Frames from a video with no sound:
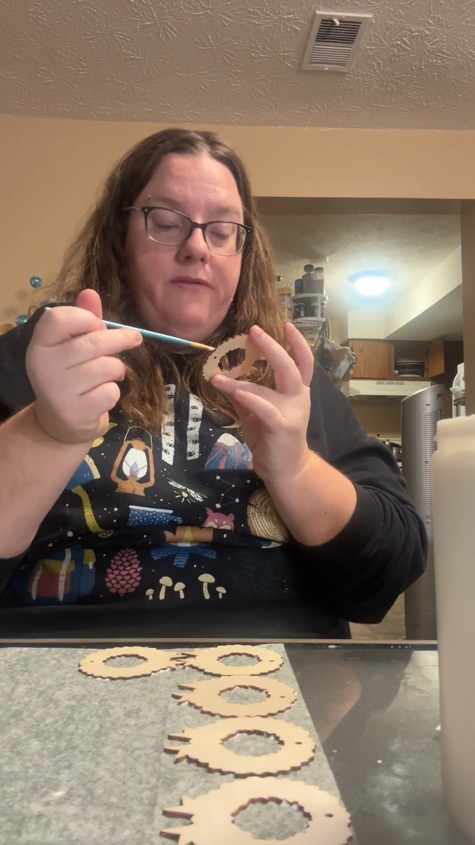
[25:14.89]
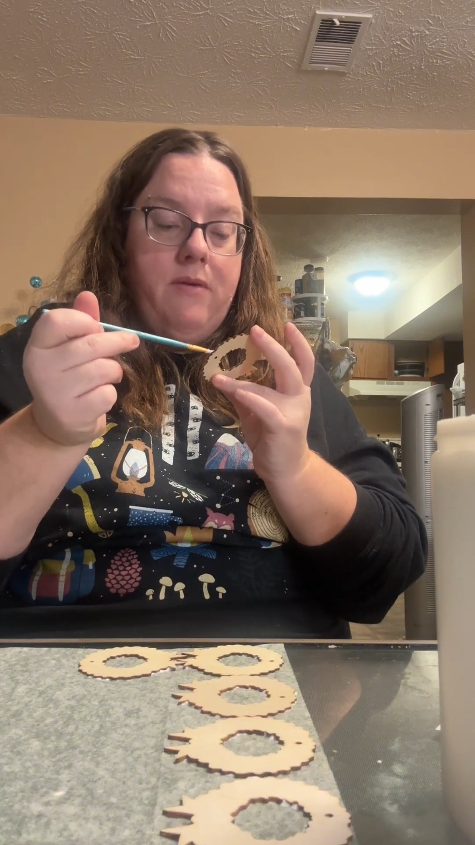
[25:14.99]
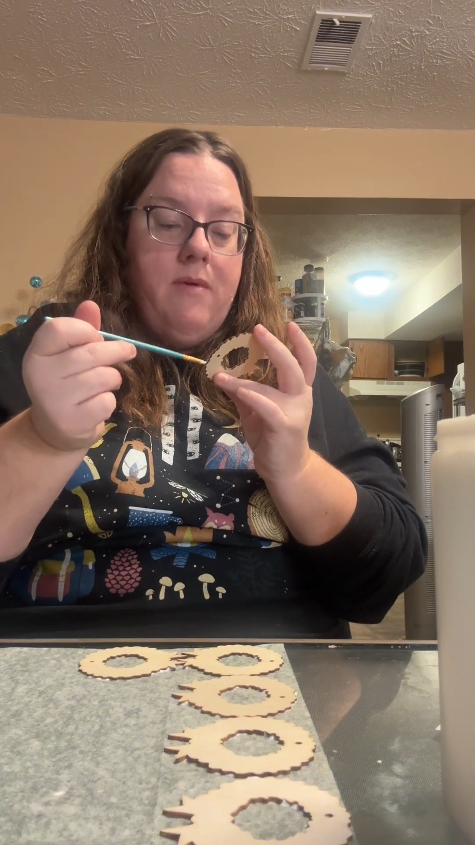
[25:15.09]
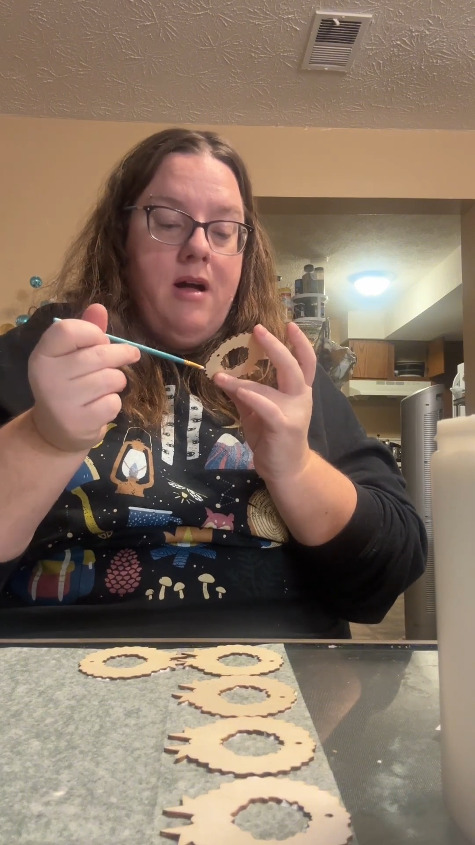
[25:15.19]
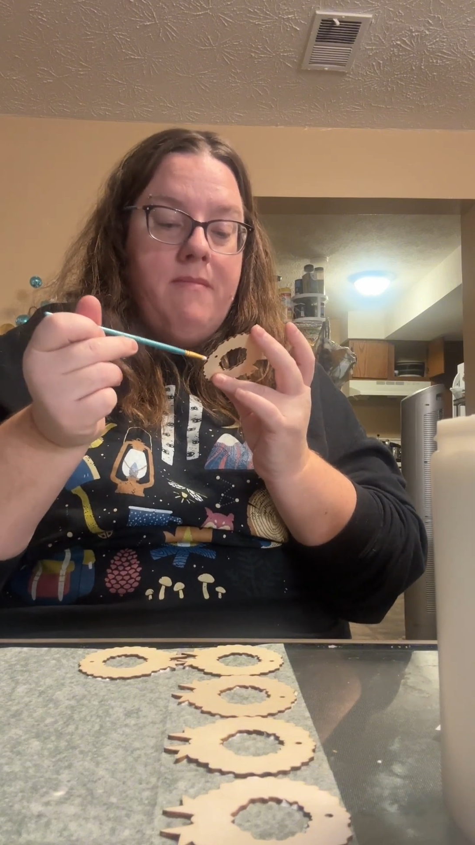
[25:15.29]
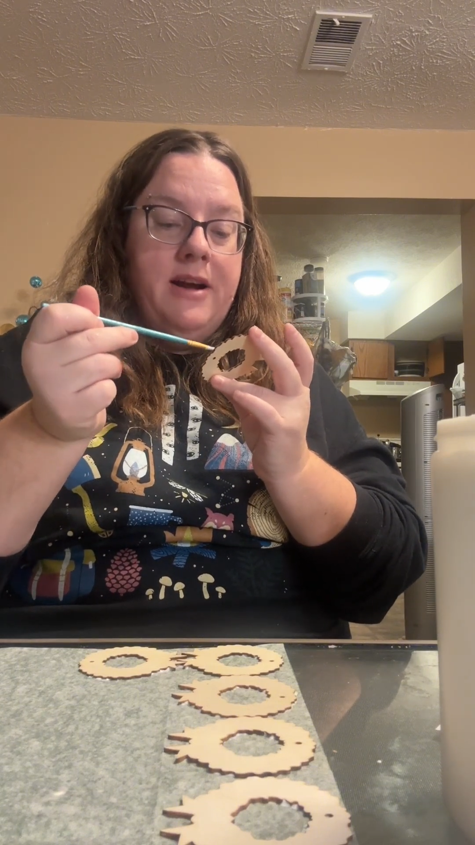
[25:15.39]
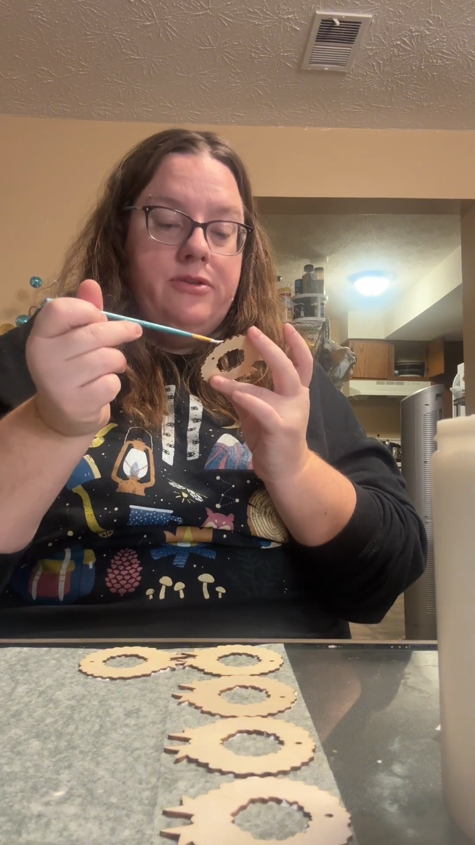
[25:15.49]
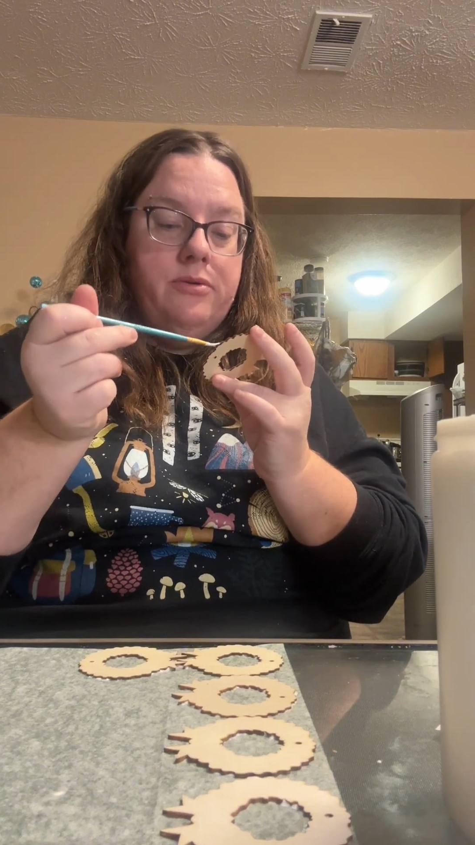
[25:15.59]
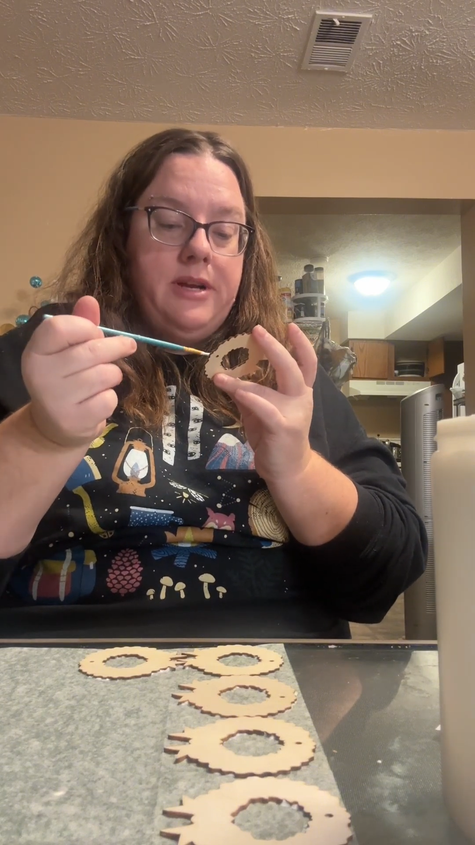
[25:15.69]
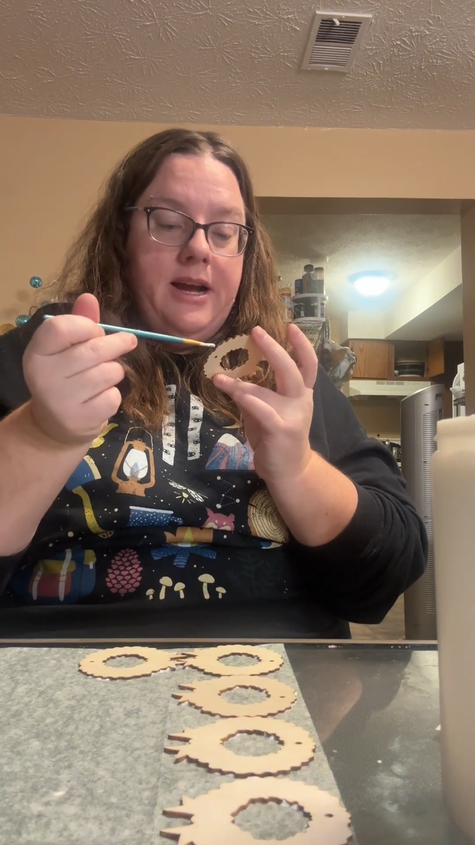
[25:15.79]
for a while, my
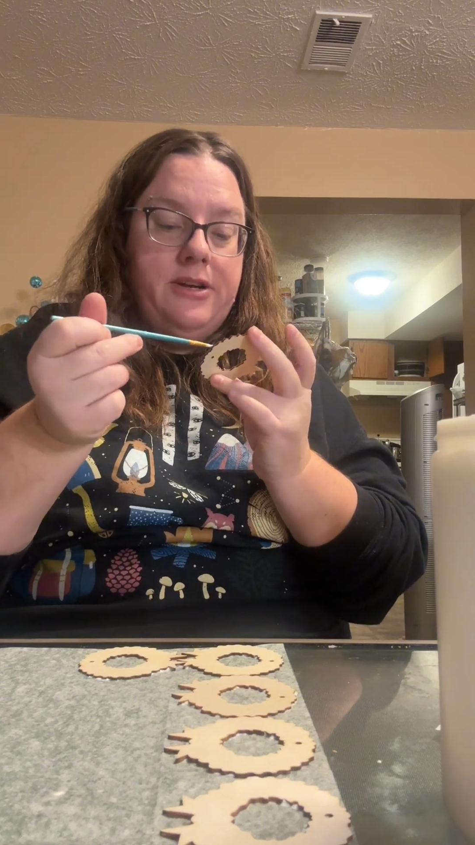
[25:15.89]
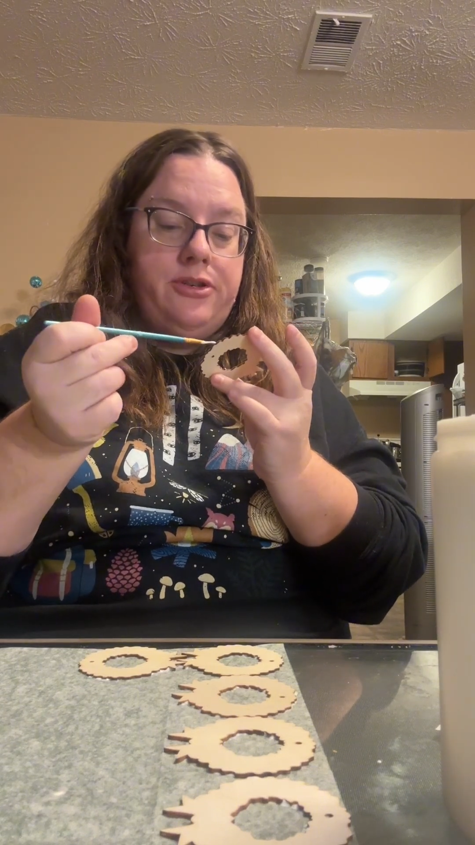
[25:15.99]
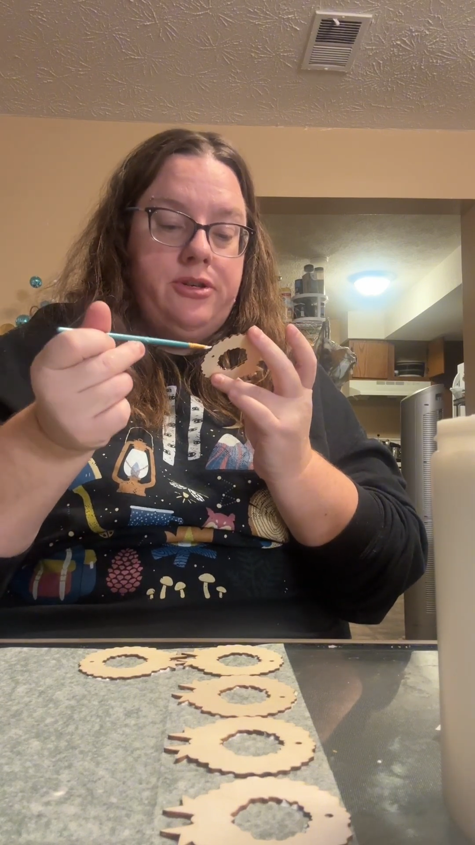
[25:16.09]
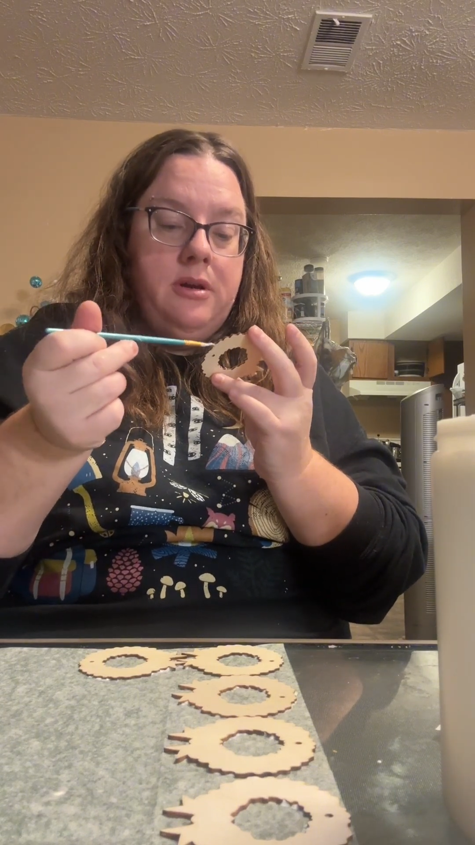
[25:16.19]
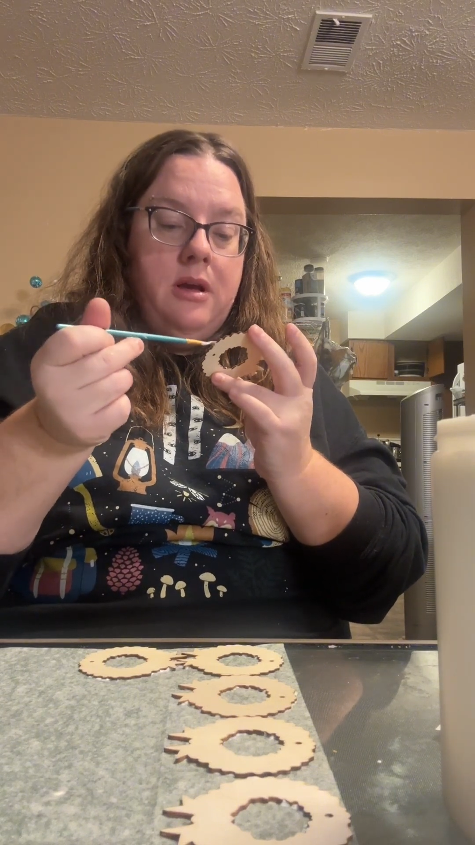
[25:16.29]
DoorDash,